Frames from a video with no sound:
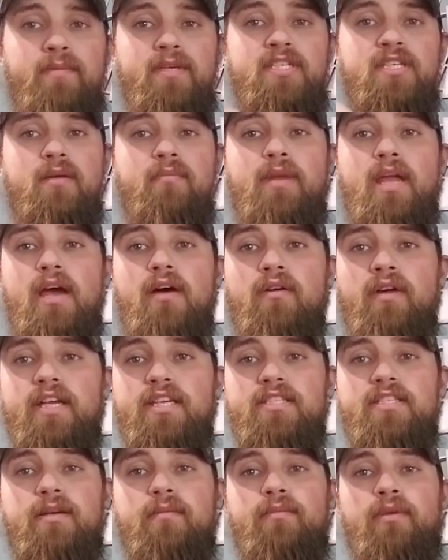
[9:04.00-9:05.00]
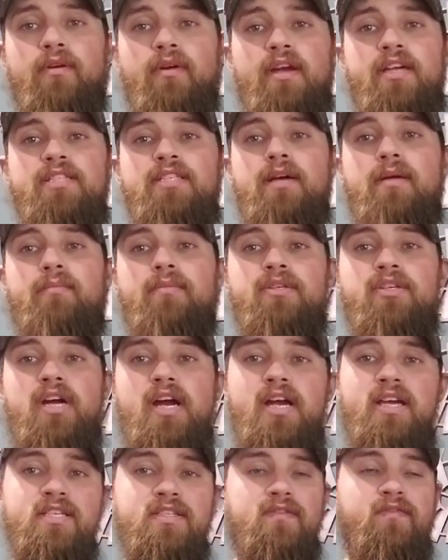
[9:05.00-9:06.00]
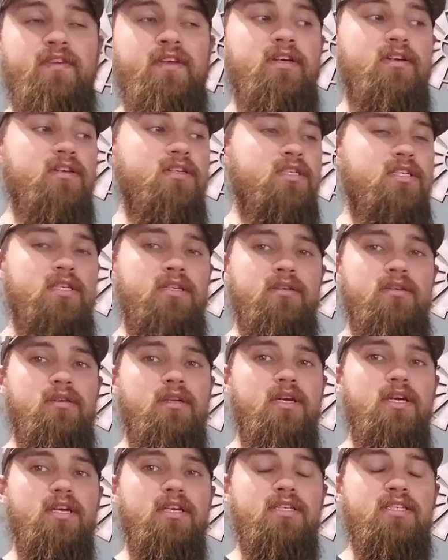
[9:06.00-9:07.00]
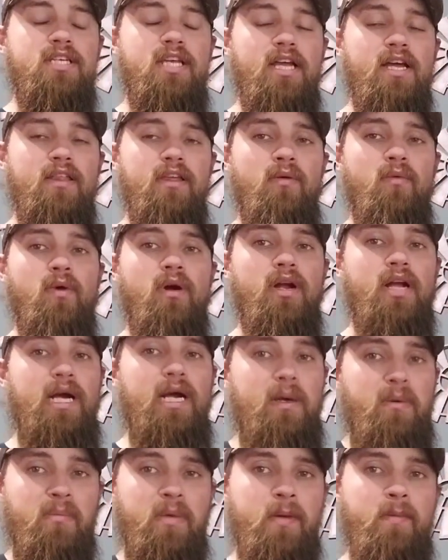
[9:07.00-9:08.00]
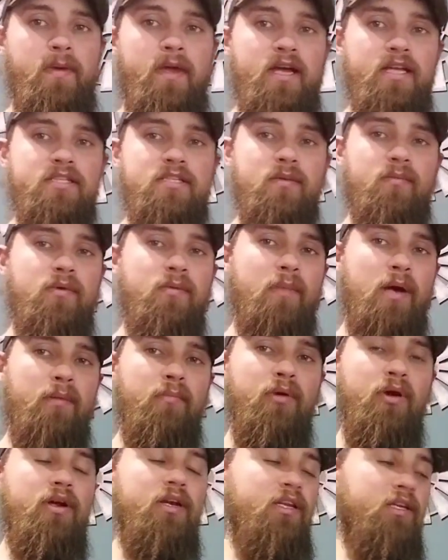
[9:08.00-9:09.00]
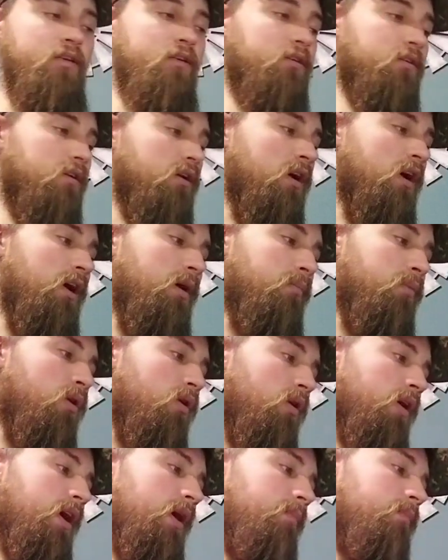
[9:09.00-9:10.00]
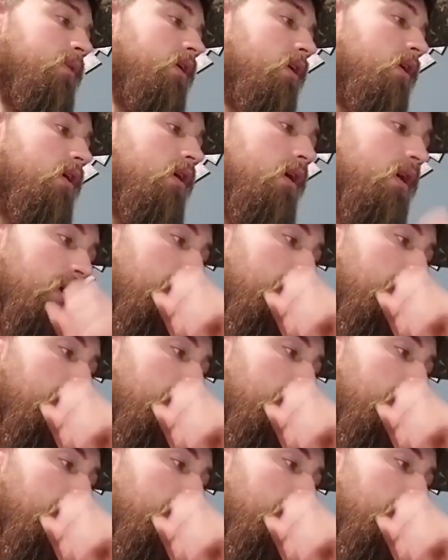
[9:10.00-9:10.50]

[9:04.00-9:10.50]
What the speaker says: Maybe someday I'll get some to raise up and try as feeders and see how they work out. Maybe add some to my breeding program.